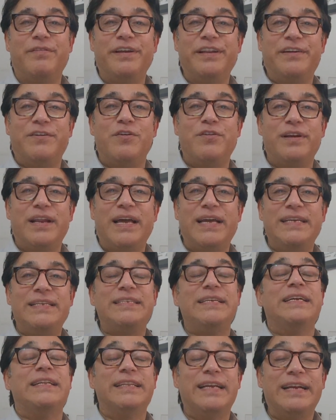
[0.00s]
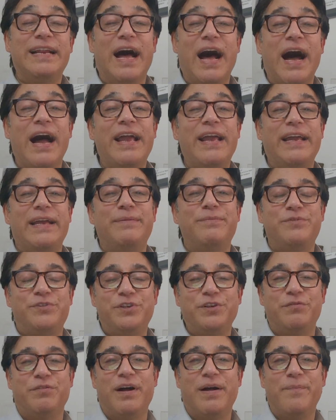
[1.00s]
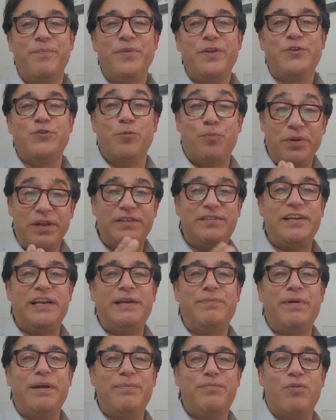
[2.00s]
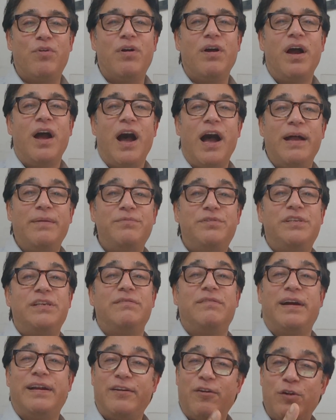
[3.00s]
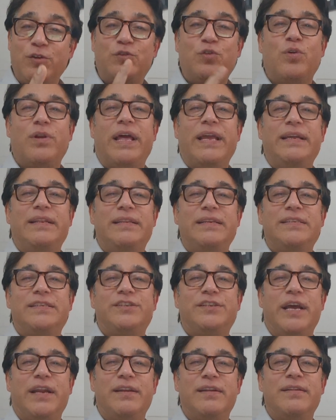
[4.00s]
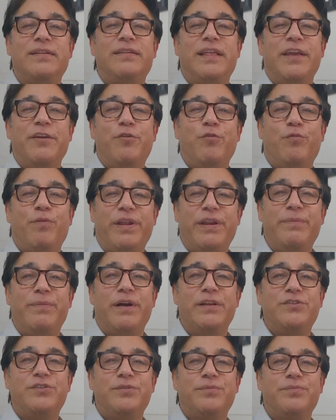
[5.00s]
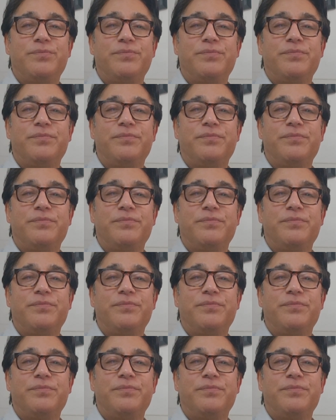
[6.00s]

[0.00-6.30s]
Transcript: We recognize that I am Shiva. So please read my book, I am Shiva, and also like this channel. Thank you very much.